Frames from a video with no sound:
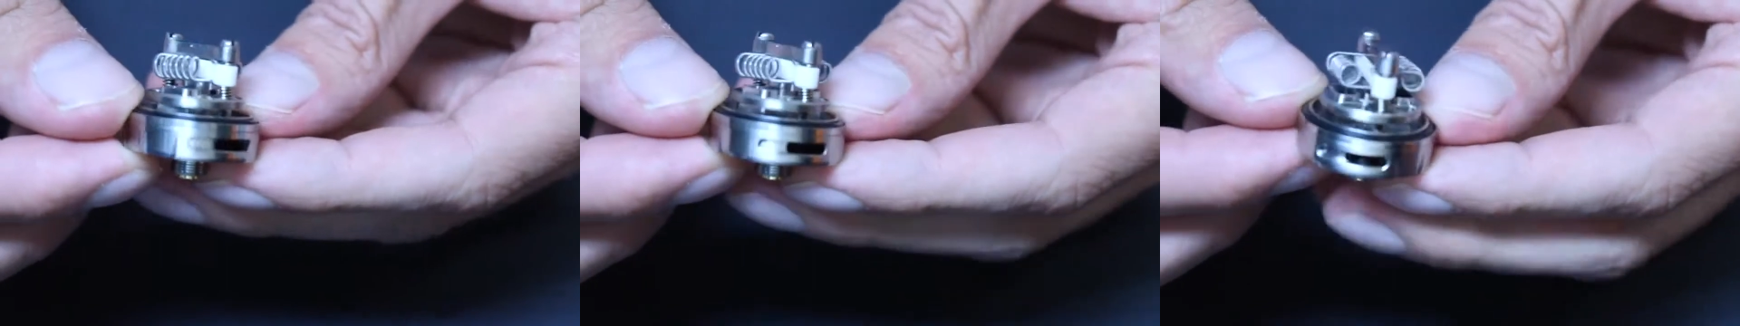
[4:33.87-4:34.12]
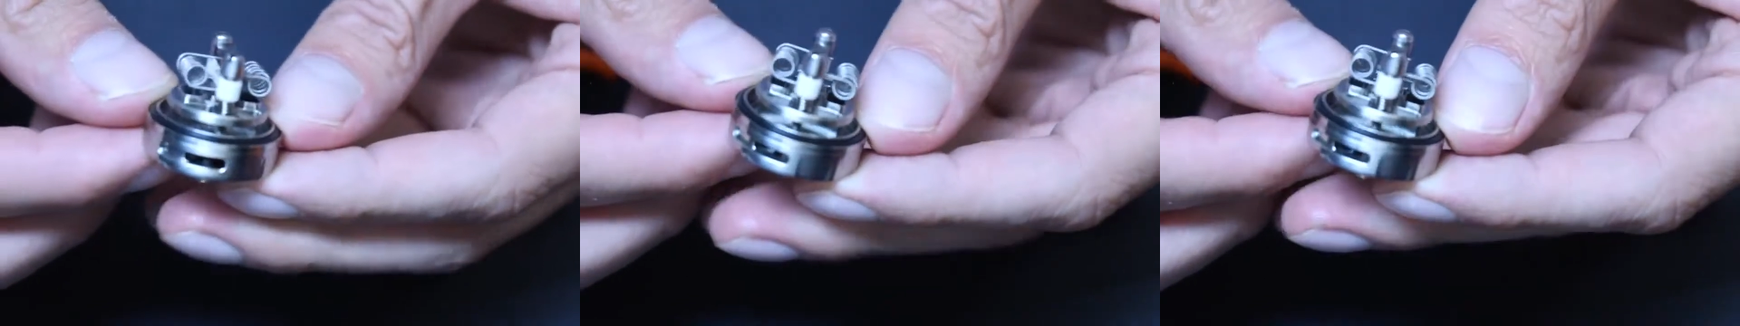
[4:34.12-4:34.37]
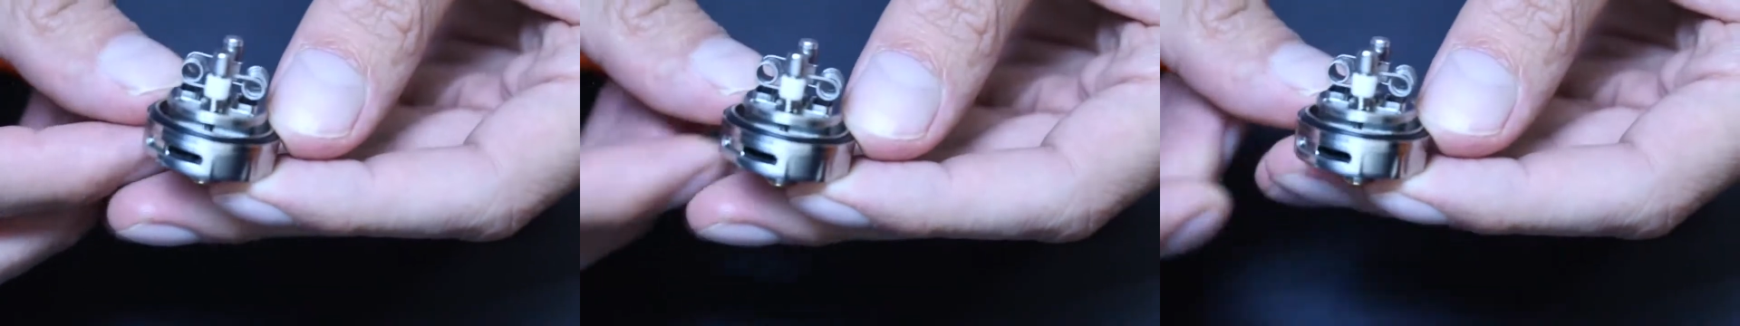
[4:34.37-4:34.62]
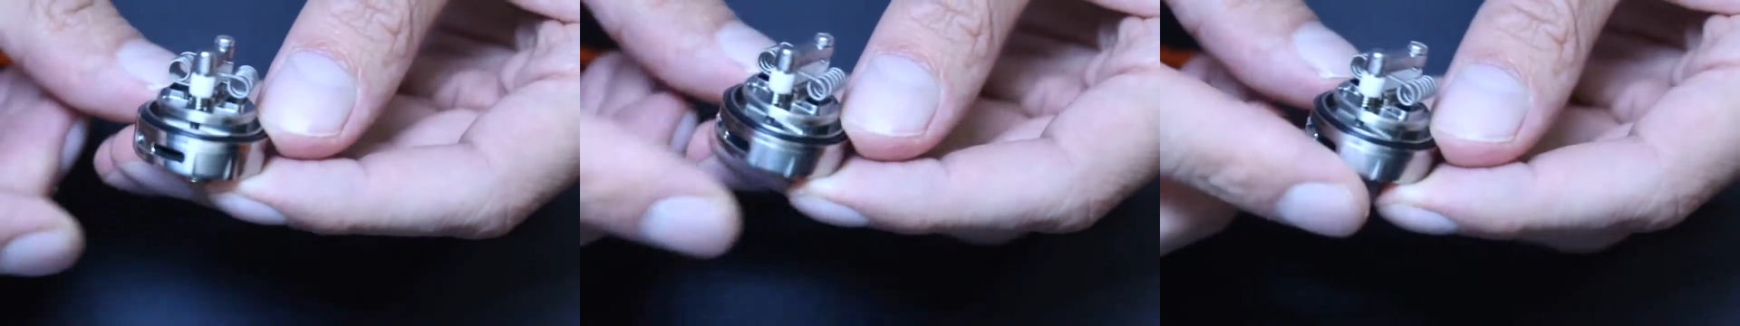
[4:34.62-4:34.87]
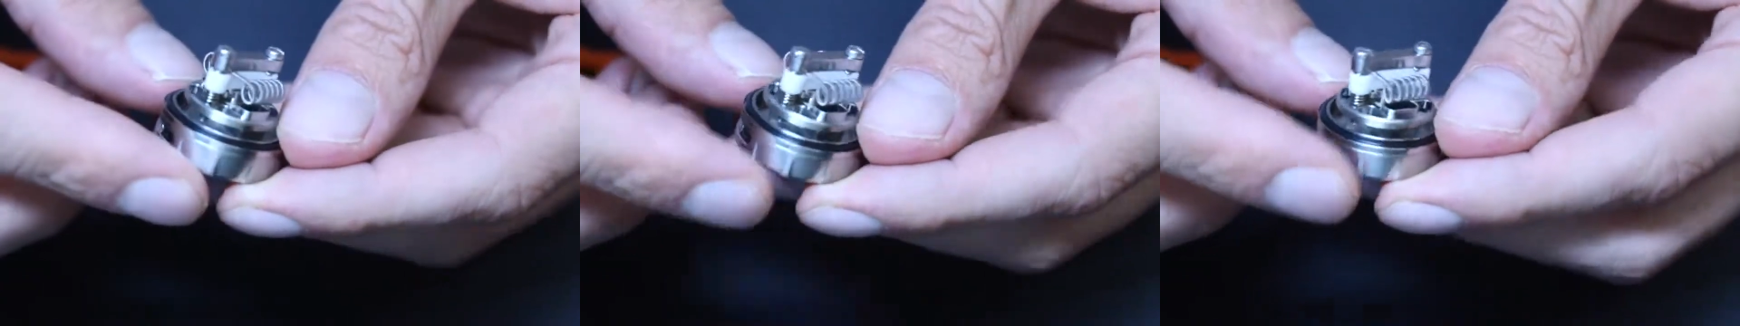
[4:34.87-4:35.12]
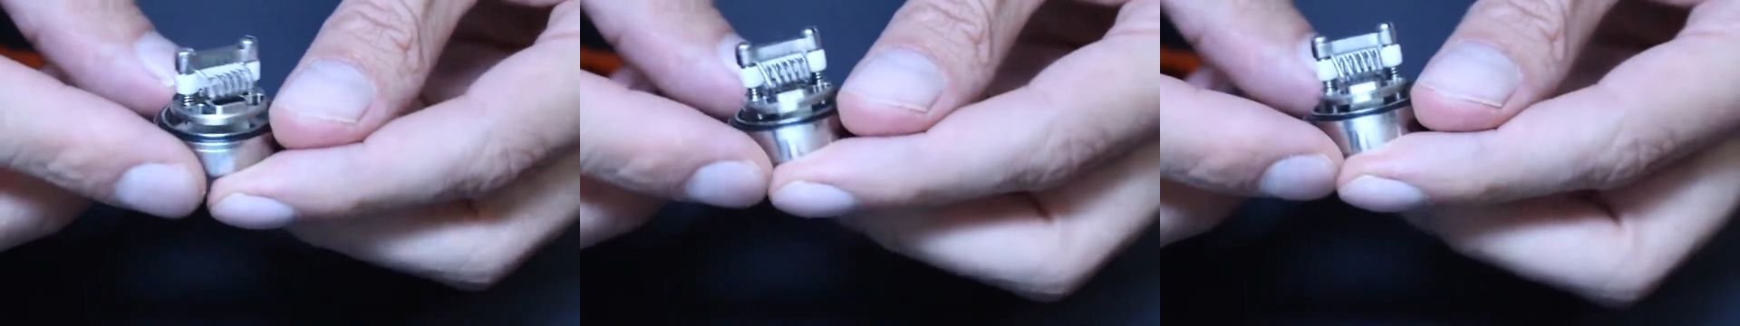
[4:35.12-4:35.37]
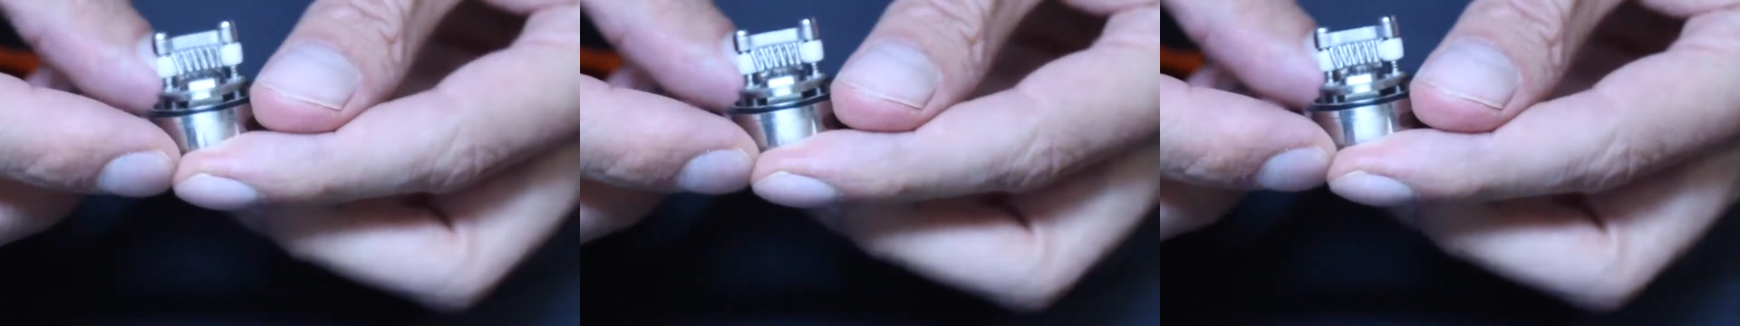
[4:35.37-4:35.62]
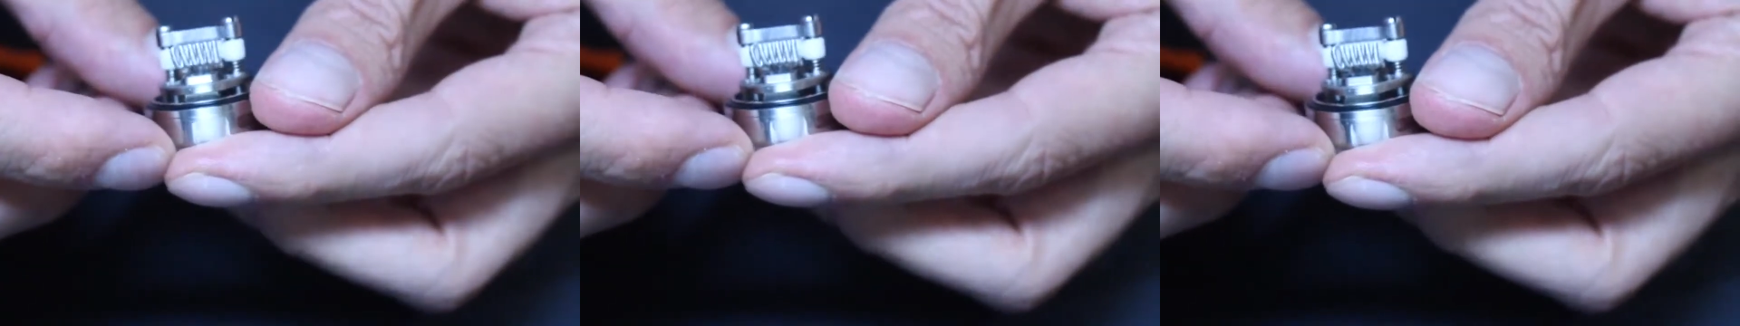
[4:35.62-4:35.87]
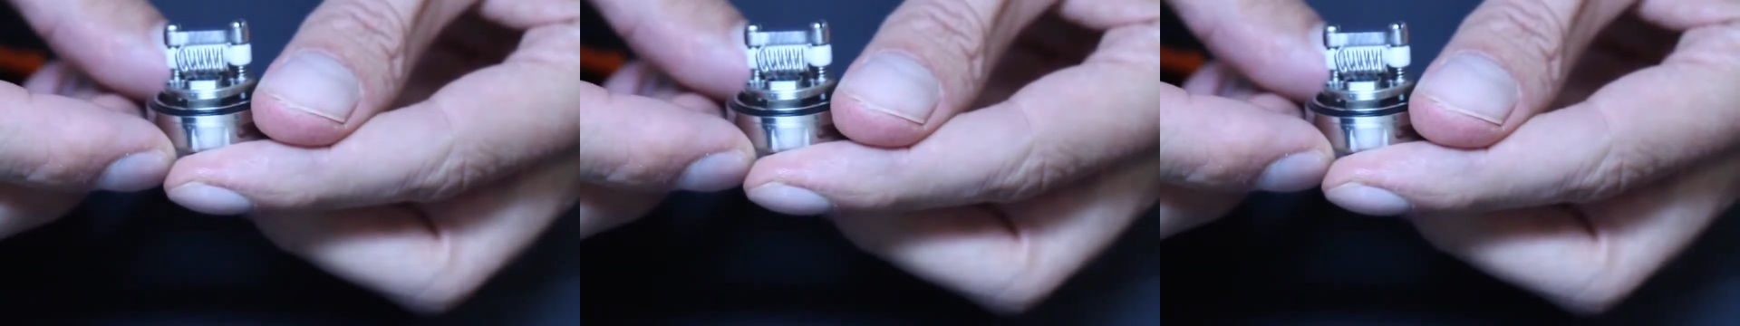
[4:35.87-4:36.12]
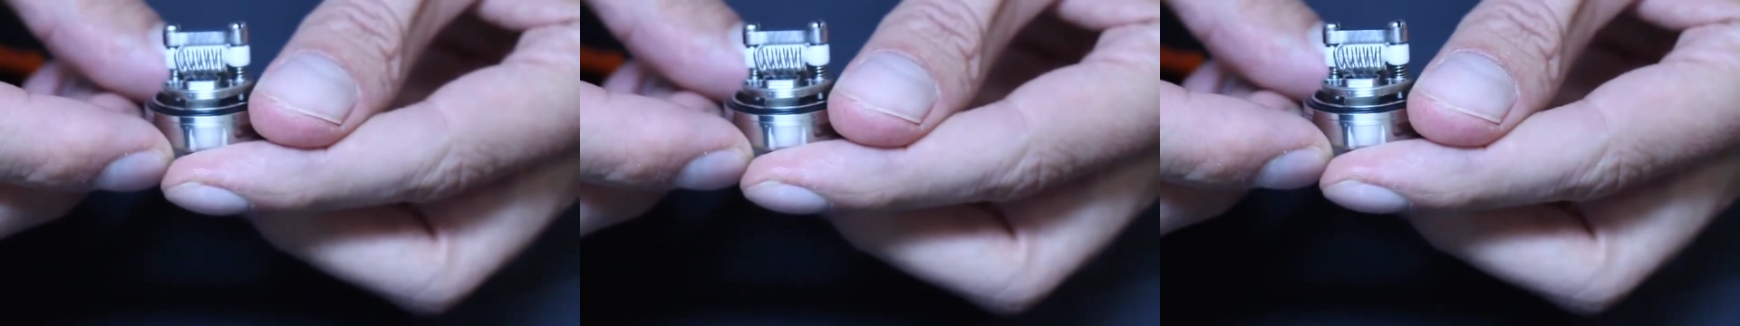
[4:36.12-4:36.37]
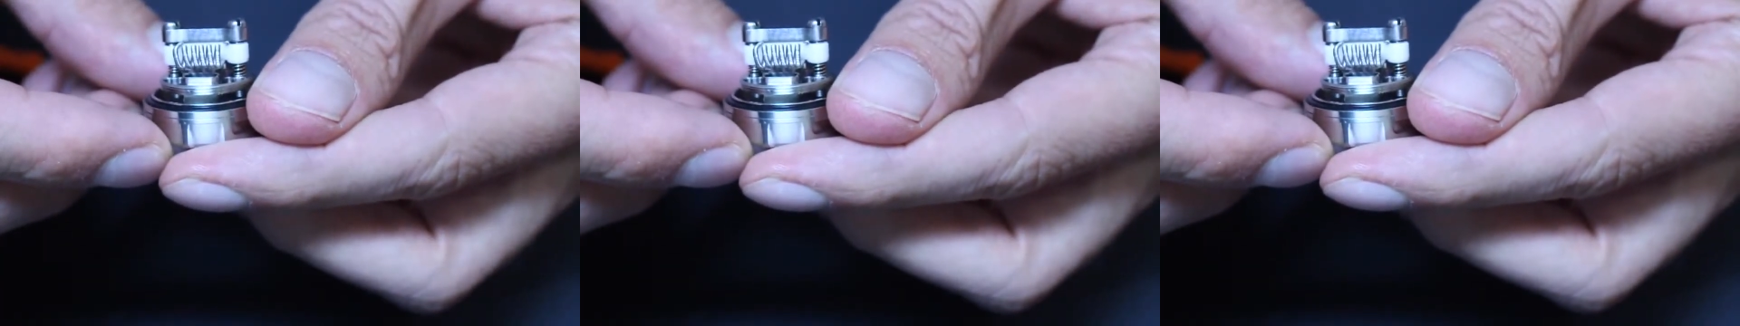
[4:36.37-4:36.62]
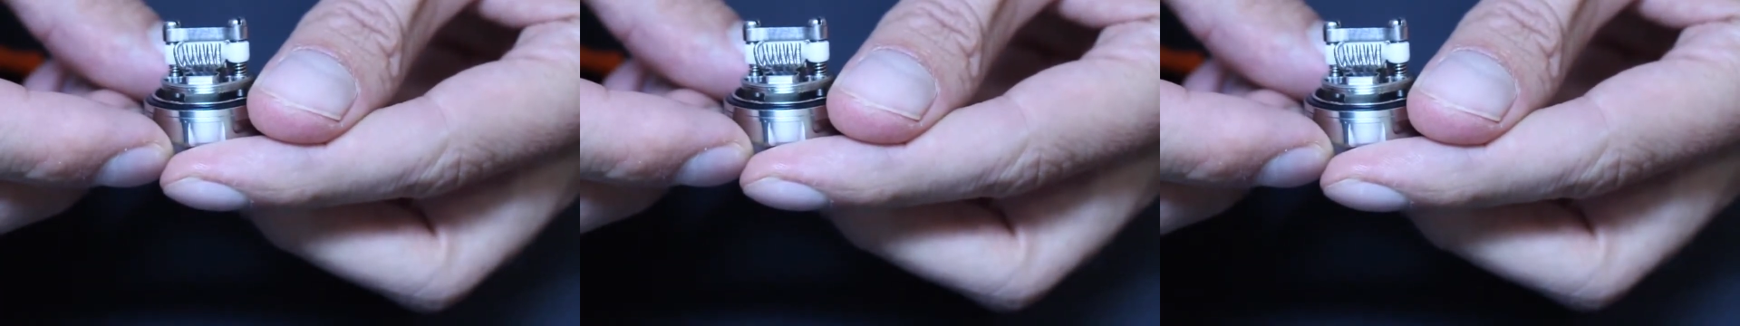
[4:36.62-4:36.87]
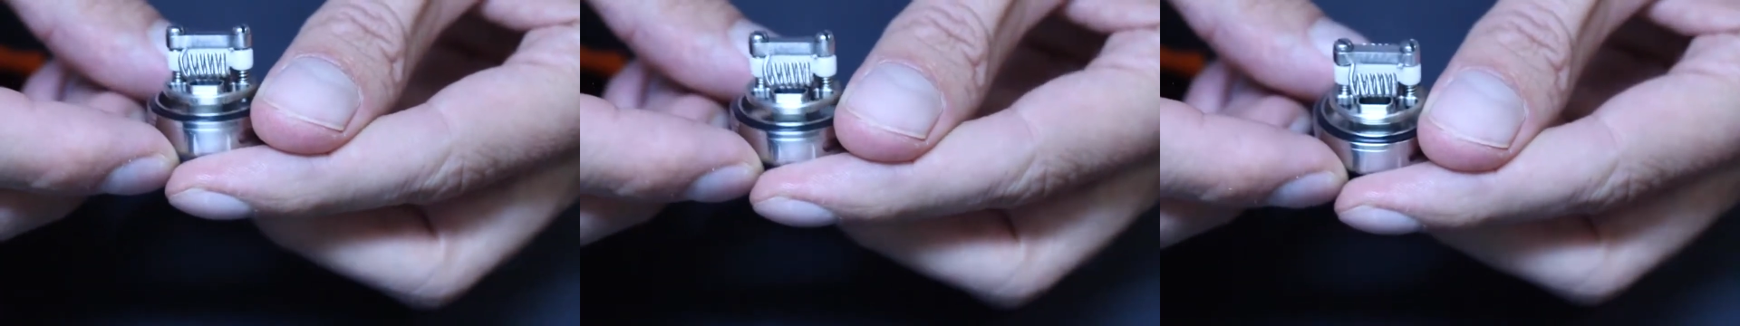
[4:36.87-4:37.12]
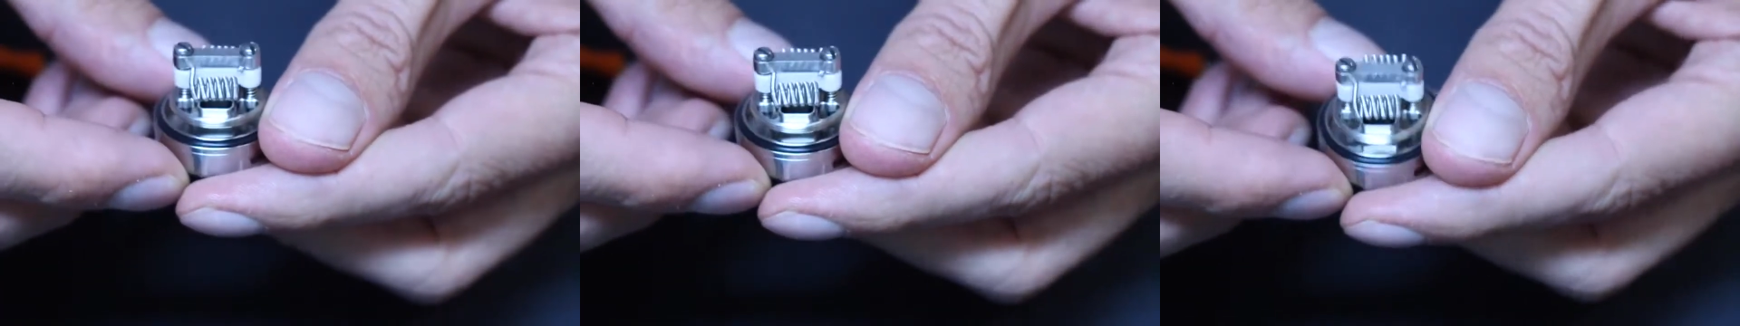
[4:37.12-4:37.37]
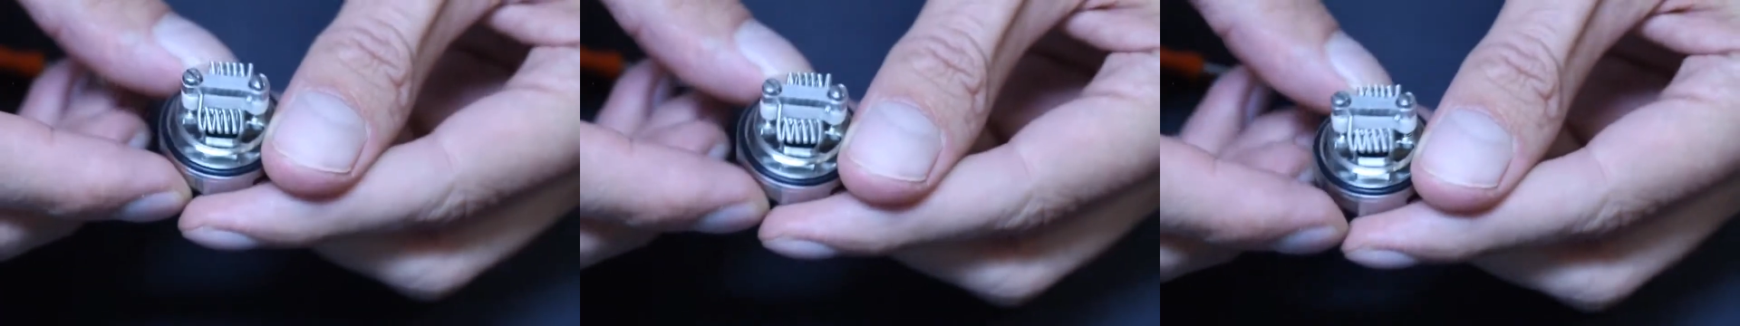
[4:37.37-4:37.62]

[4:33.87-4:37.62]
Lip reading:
No face is visible, so there are no lips to read.